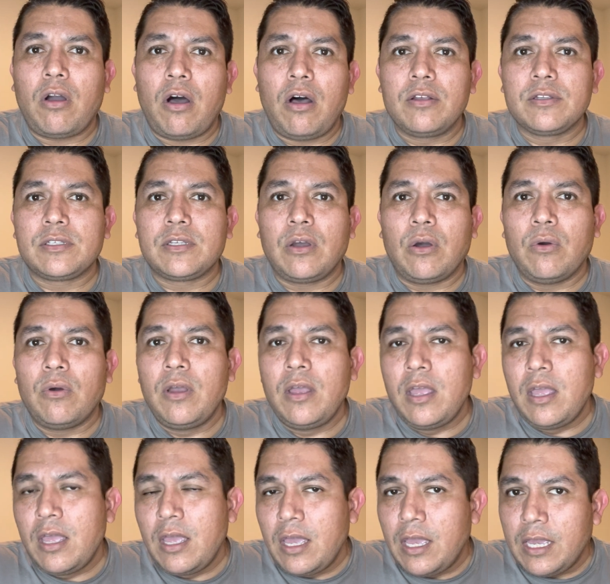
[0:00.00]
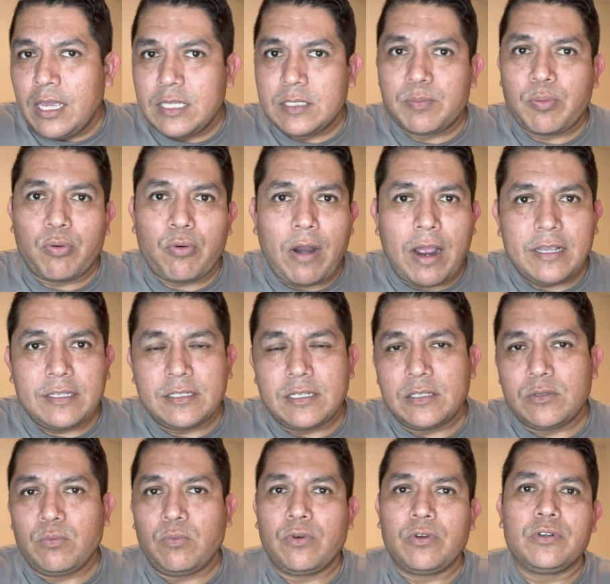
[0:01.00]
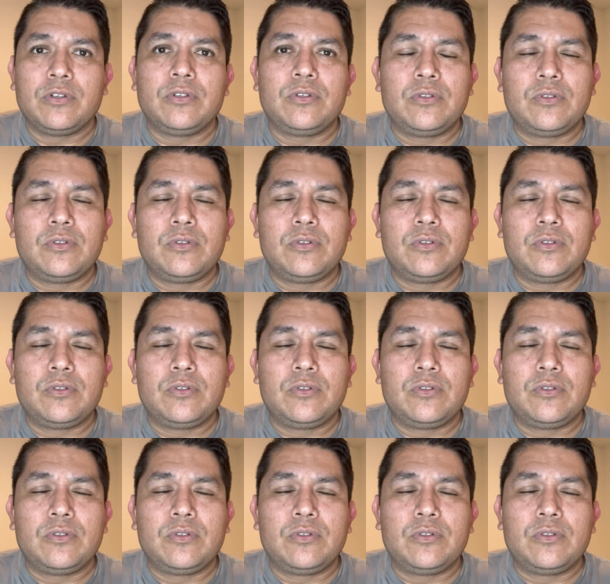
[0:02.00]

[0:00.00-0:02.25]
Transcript: Also, his prices were